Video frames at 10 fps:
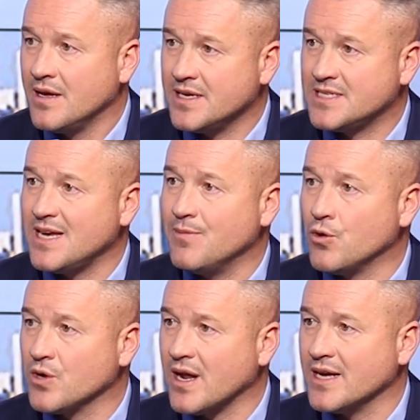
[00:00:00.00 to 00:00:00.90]
You see him
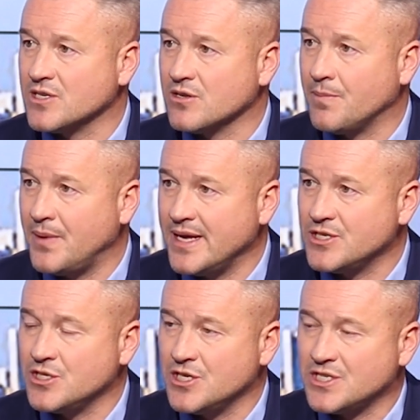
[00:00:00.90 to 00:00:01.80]
organising on the
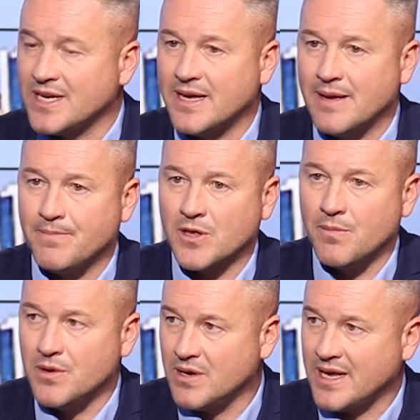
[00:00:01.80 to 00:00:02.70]
pitch and you see him
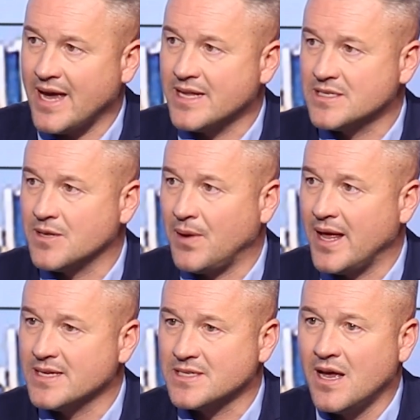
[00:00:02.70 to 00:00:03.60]
communicating to the
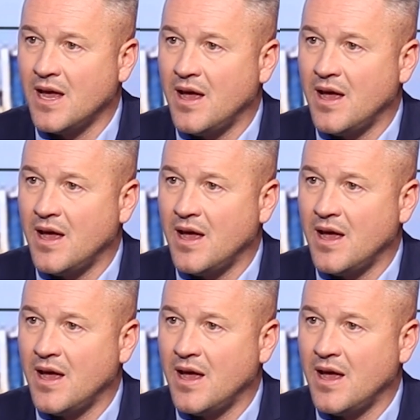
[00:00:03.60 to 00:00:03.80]
players.